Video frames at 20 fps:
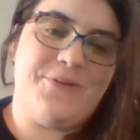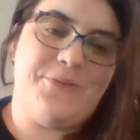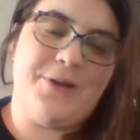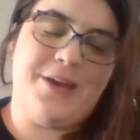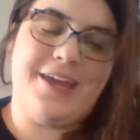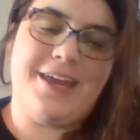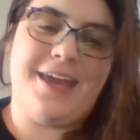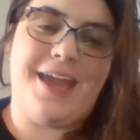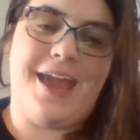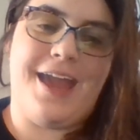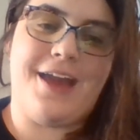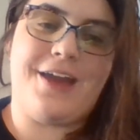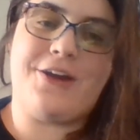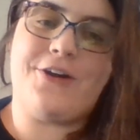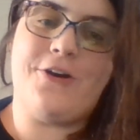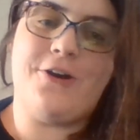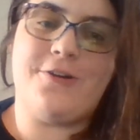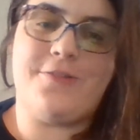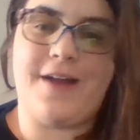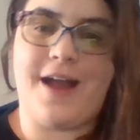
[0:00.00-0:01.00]
we can't
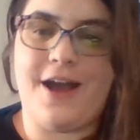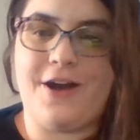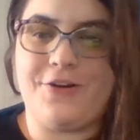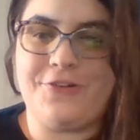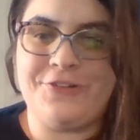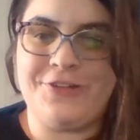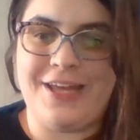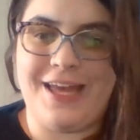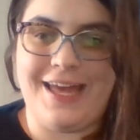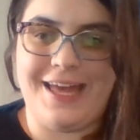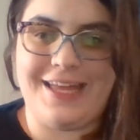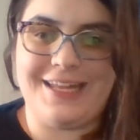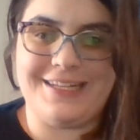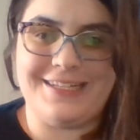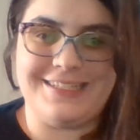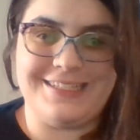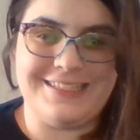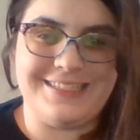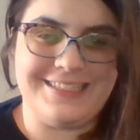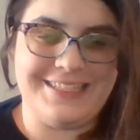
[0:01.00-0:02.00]
go around
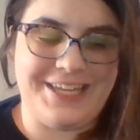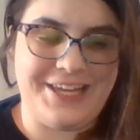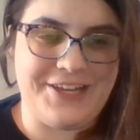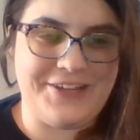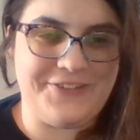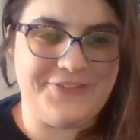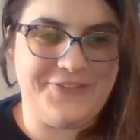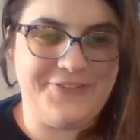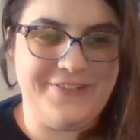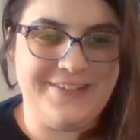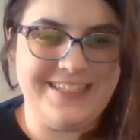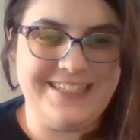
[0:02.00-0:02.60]
and give